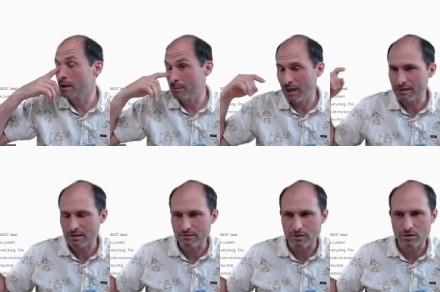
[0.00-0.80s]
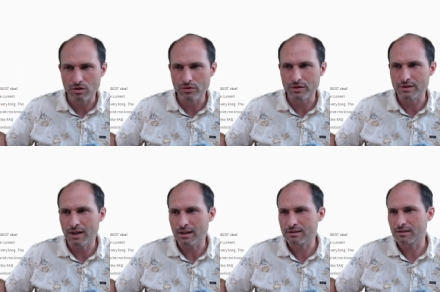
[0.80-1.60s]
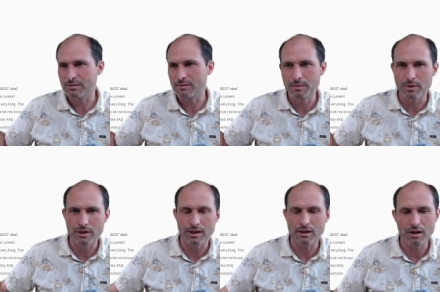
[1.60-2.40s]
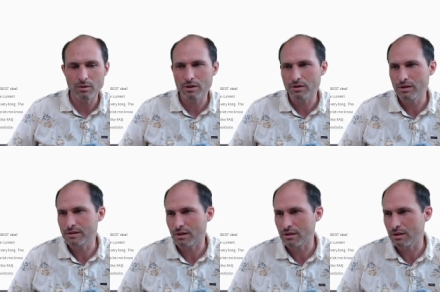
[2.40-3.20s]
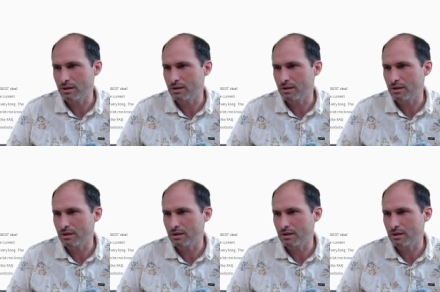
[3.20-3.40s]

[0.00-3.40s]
I'm asking for closing docs because people are like, oh, I want to return it.